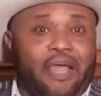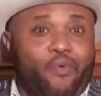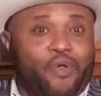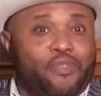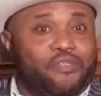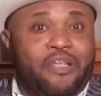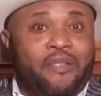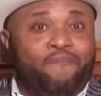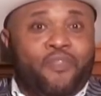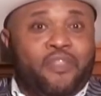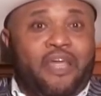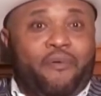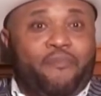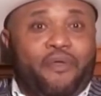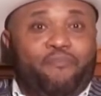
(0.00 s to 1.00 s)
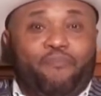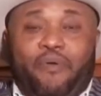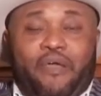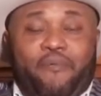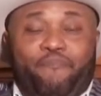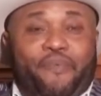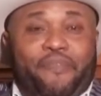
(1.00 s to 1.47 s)
there
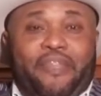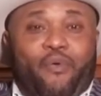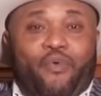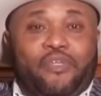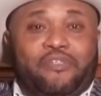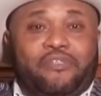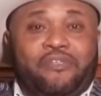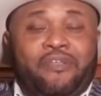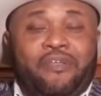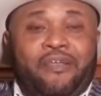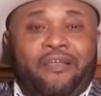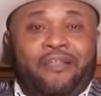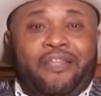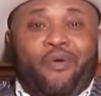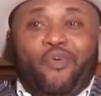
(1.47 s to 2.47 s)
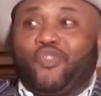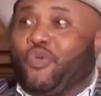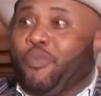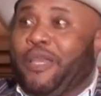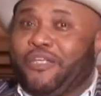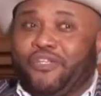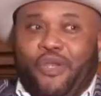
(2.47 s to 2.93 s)
was
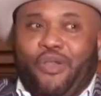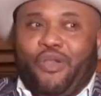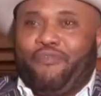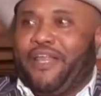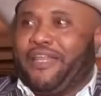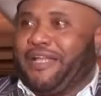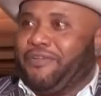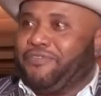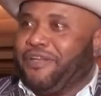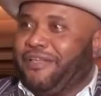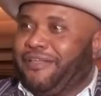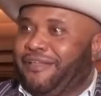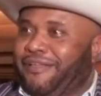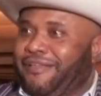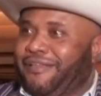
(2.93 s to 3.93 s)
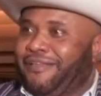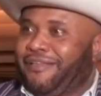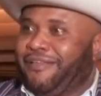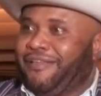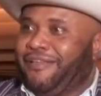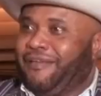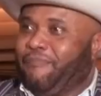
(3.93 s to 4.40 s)
jubilation all over the country,
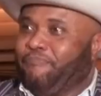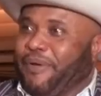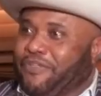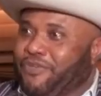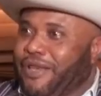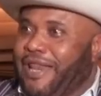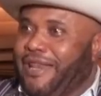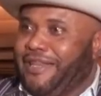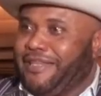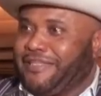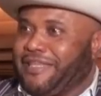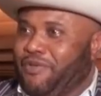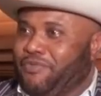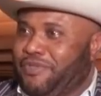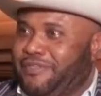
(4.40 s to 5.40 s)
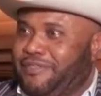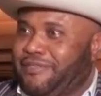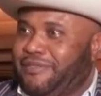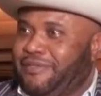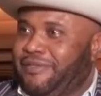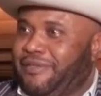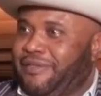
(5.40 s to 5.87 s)
particularly in the southeast.
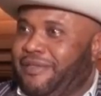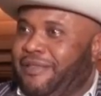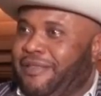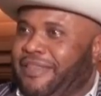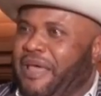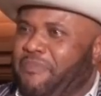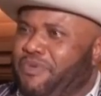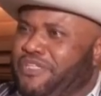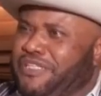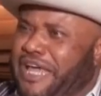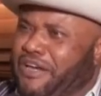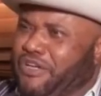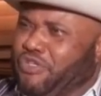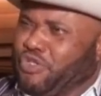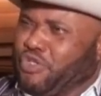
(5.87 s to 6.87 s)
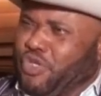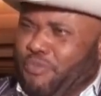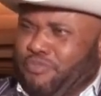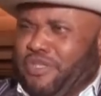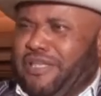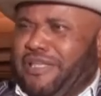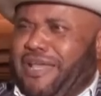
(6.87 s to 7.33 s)
That means there is
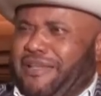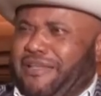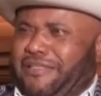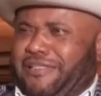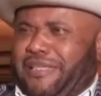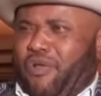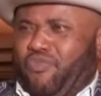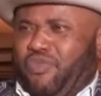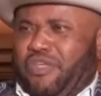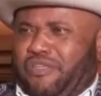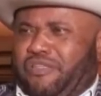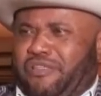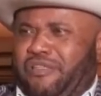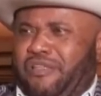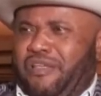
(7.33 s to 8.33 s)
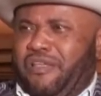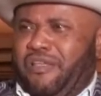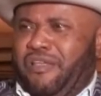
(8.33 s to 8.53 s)
something that the southeast